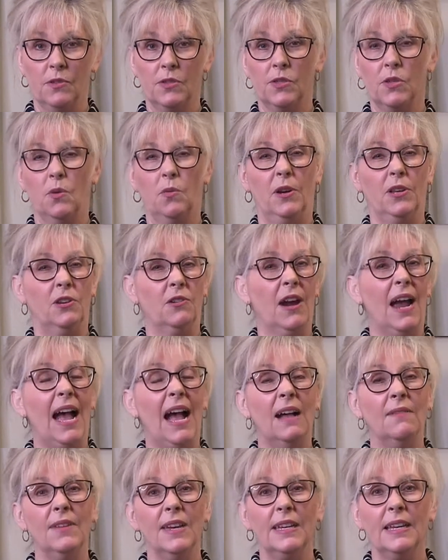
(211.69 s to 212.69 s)
So when you're
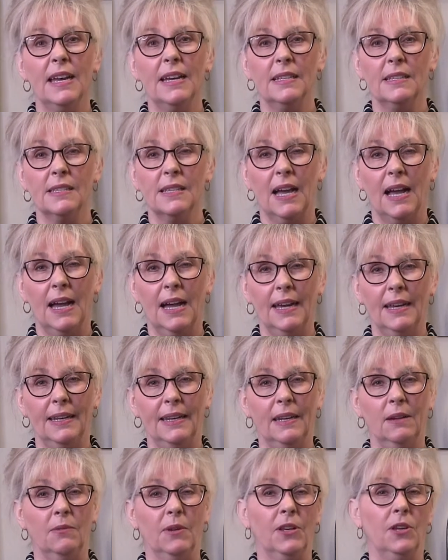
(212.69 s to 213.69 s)
having
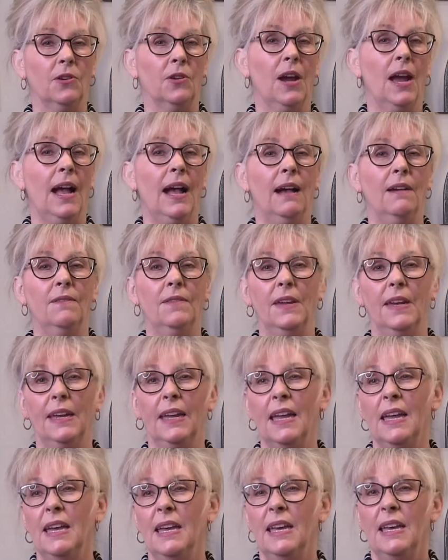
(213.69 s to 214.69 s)
anxiety, when you're
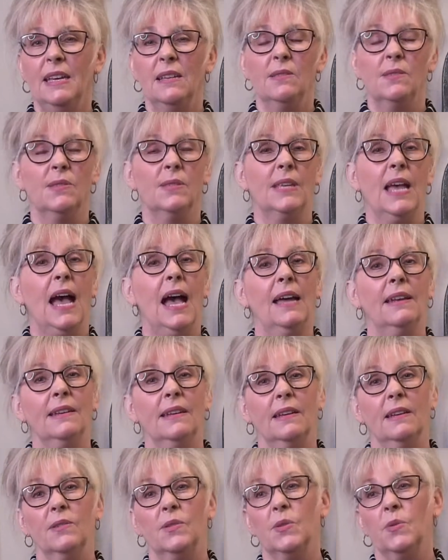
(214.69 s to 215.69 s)
having
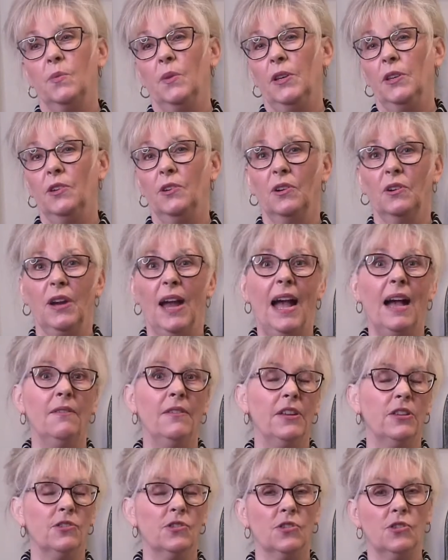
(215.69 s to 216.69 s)
sadness, when you're
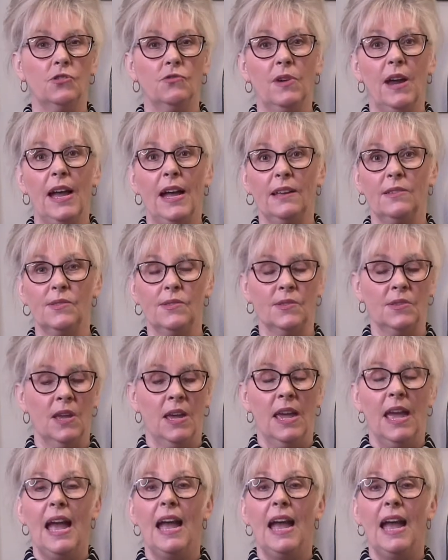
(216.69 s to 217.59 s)
having stress,